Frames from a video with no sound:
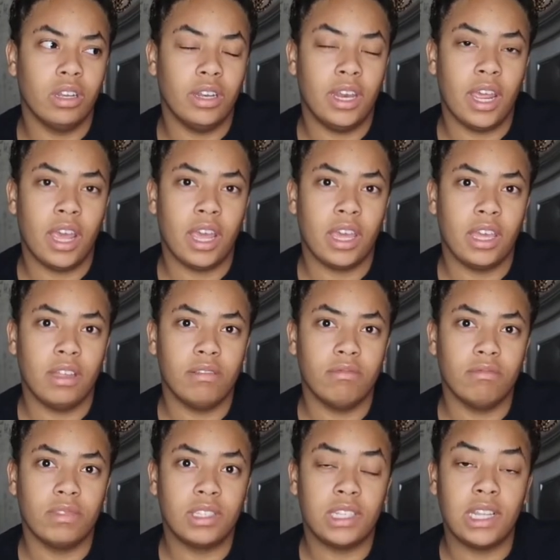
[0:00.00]
that
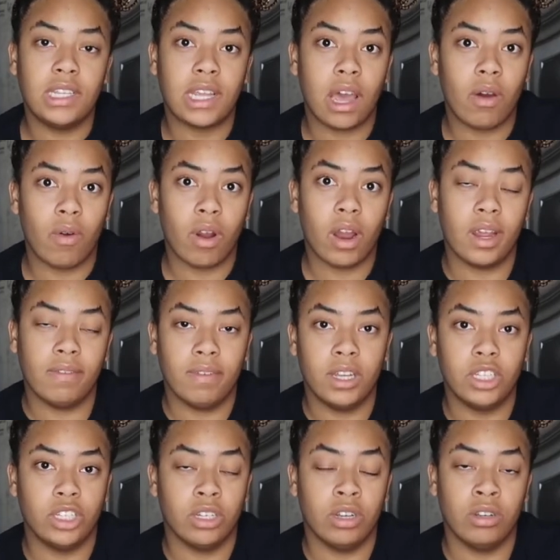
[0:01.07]
sent out our
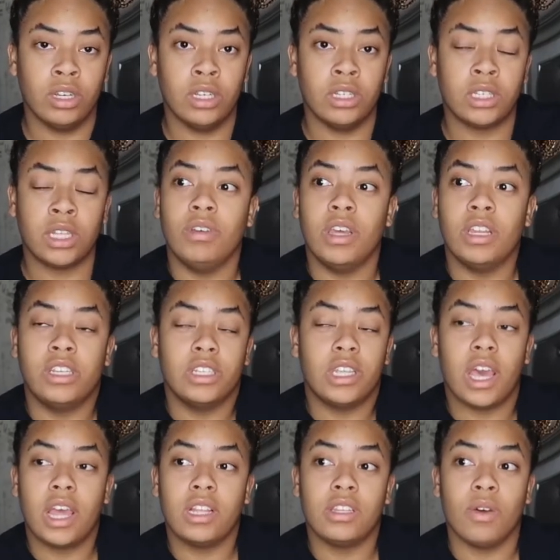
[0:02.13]
eviction notice. We just
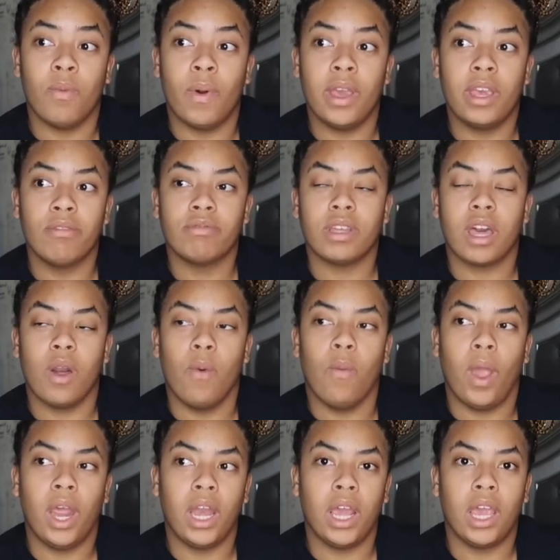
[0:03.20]
had to wait. It was like a
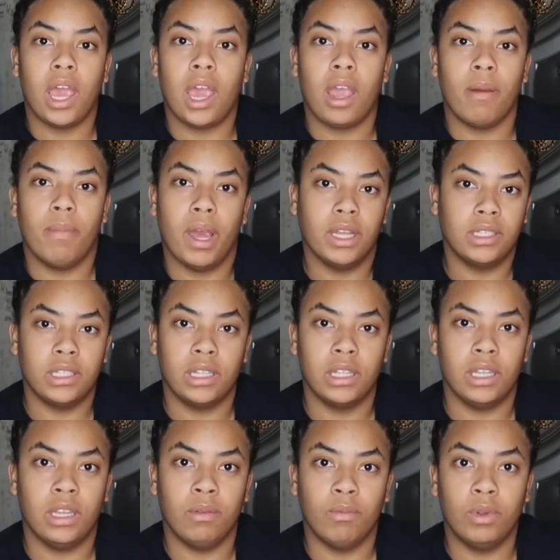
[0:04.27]
waiting game,
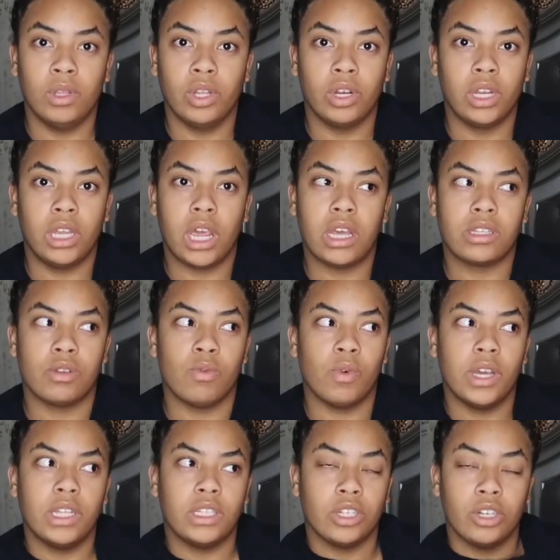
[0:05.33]
basically. We literally had to
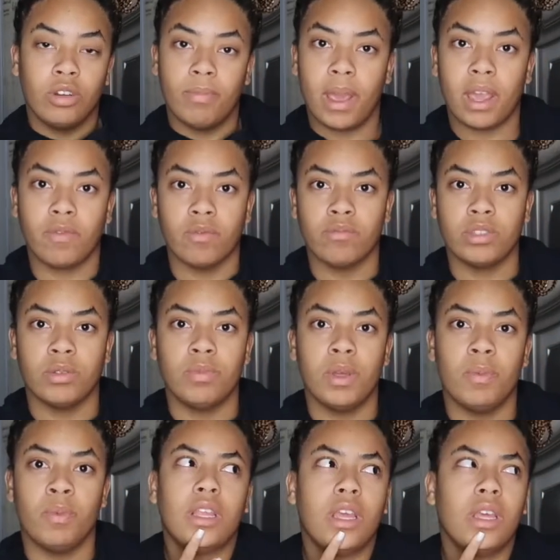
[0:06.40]
wait to hear back from some
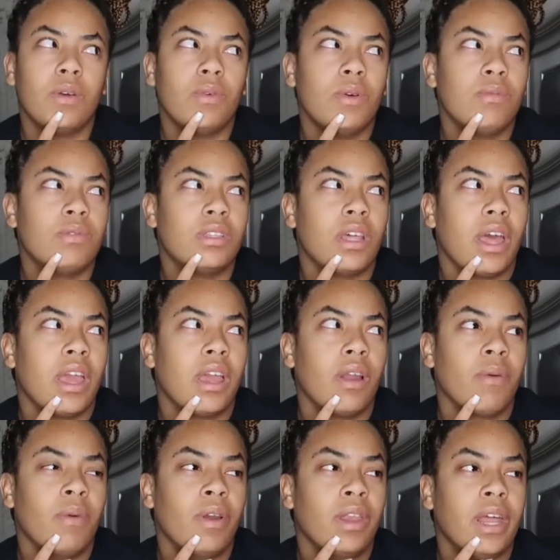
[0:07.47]
people. I think it was like
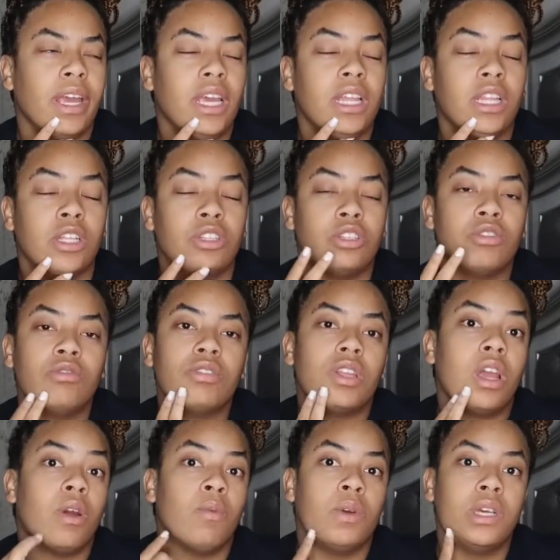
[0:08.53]
around like either
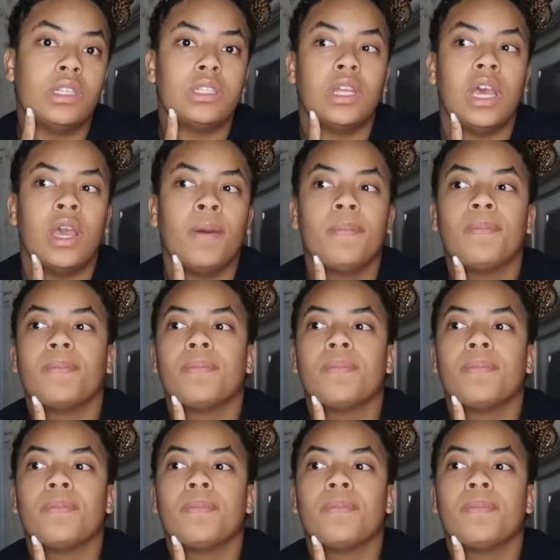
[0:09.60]
Tuesday or Wednesday.